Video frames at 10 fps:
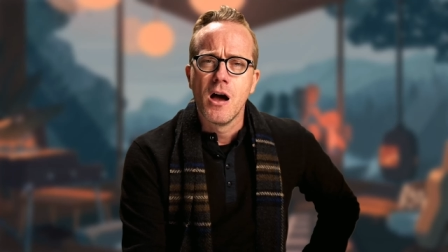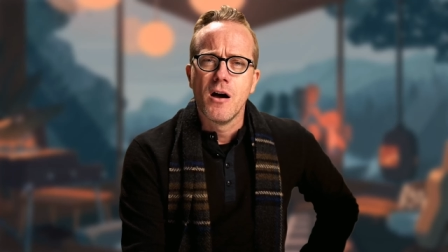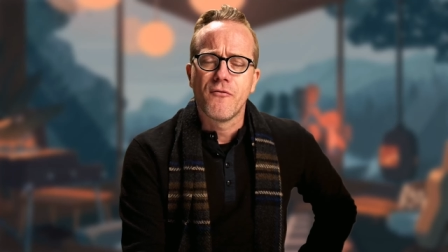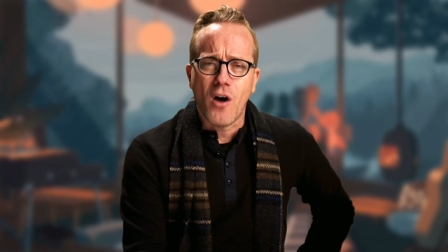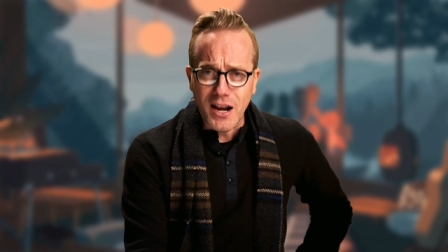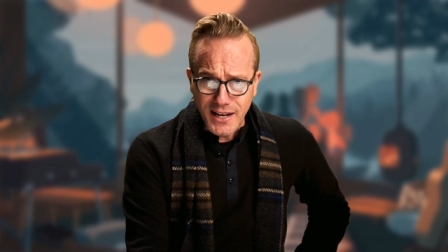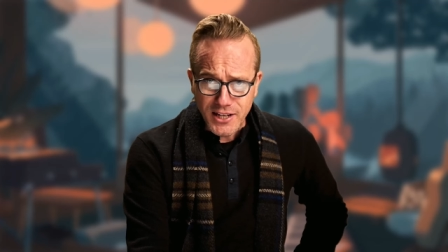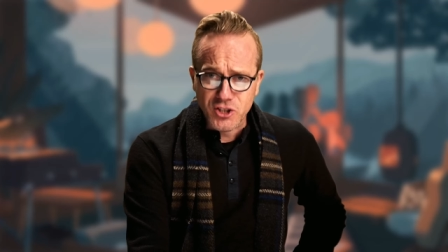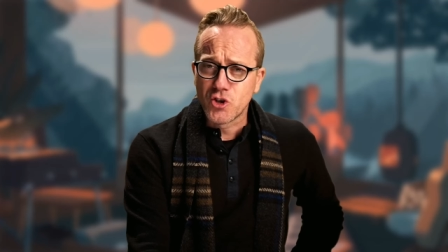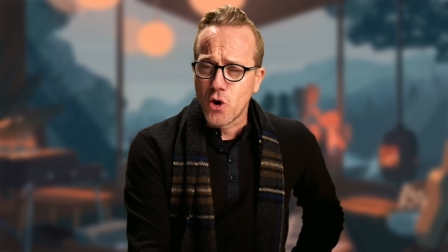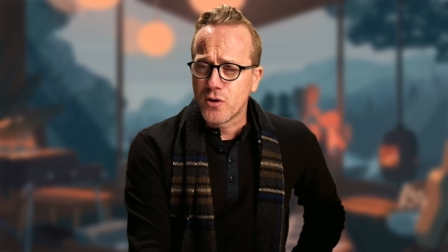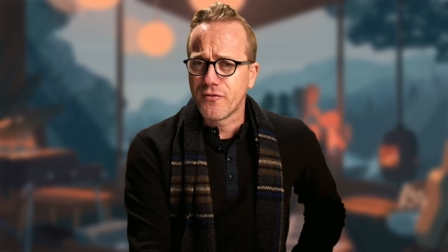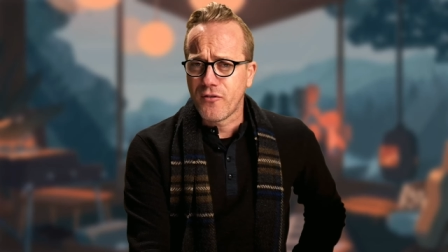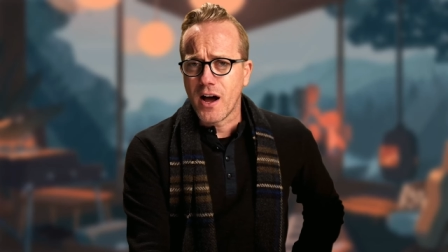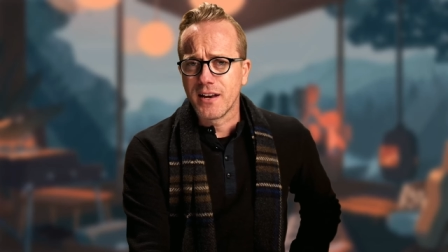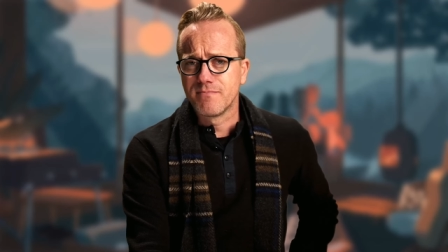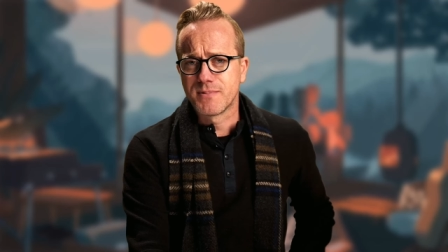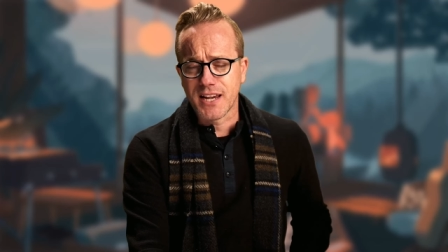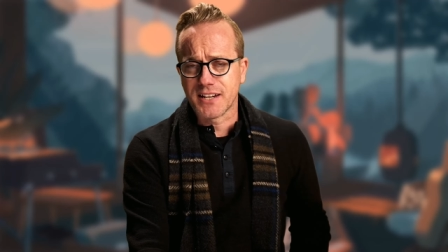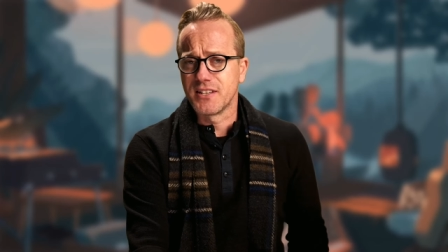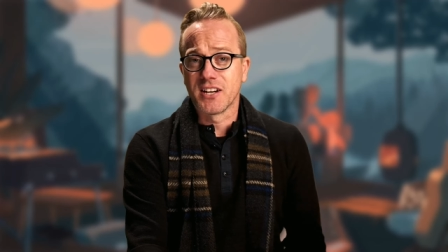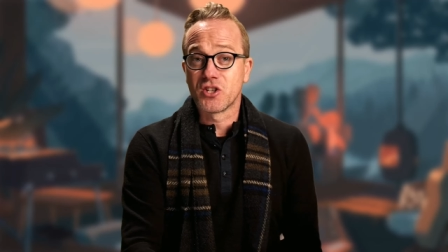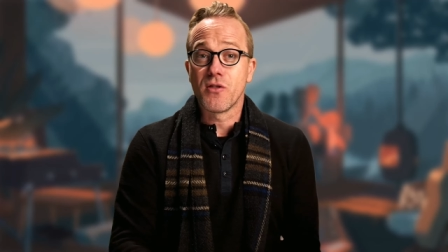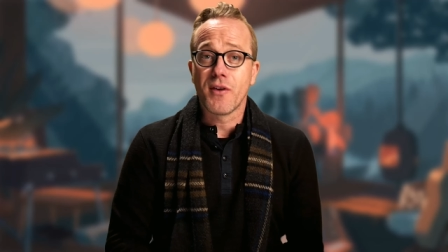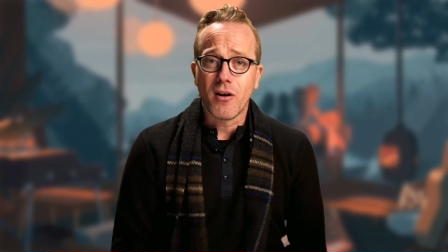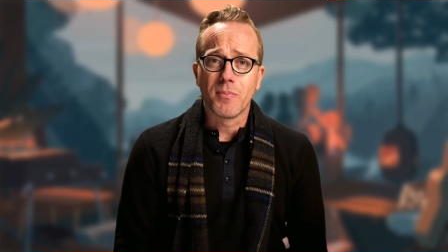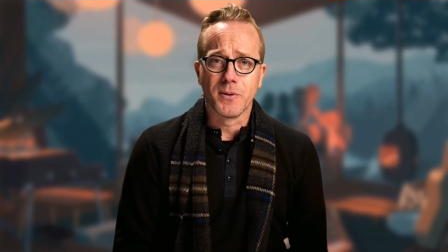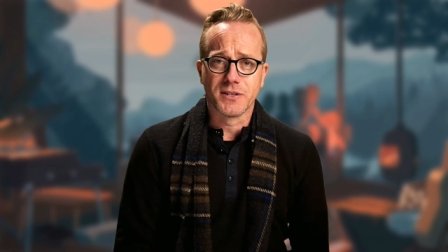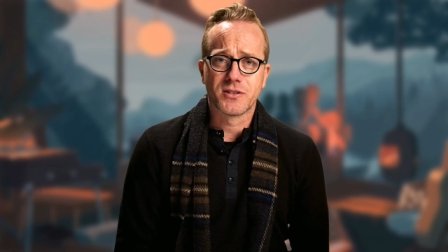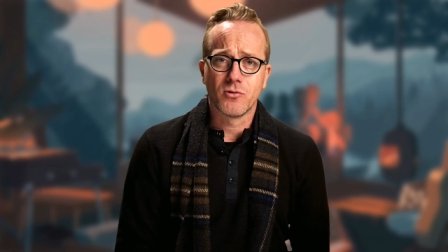finding a certified sex addiction therapist